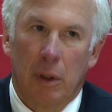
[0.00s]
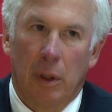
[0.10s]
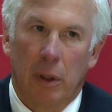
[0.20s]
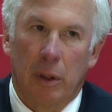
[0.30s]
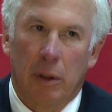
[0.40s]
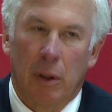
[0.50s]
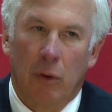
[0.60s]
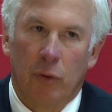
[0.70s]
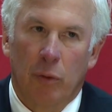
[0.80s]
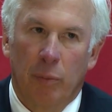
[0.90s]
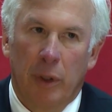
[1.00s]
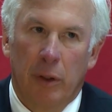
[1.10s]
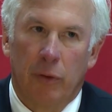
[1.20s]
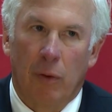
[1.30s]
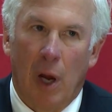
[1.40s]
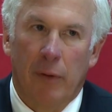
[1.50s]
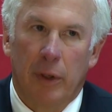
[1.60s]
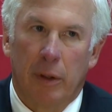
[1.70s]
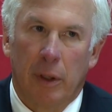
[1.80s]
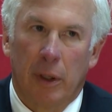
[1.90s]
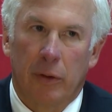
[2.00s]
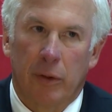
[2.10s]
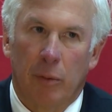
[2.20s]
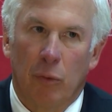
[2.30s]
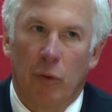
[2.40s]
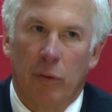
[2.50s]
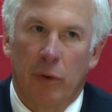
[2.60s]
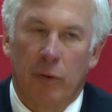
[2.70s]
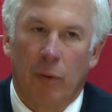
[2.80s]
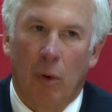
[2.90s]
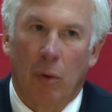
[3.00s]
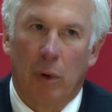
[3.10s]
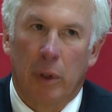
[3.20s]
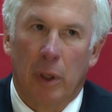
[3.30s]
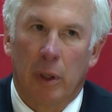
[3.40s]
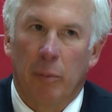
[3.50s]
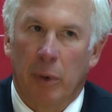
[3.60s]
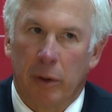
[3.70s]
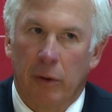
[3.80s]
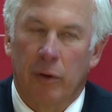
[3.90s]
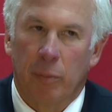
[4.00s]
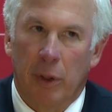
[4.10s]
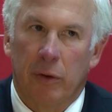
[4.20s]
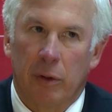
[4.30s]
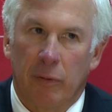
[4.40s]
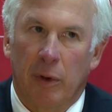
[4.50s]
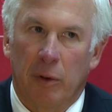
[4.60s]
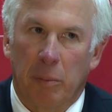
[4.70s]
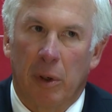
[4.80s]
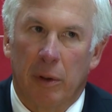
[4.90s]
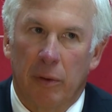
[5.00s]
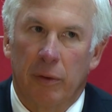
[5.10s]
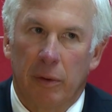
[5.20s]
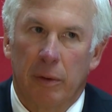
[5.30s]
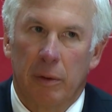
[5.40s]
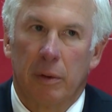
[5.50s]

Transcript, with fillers: And those will be the driving things that move this forward and the participation of other partners.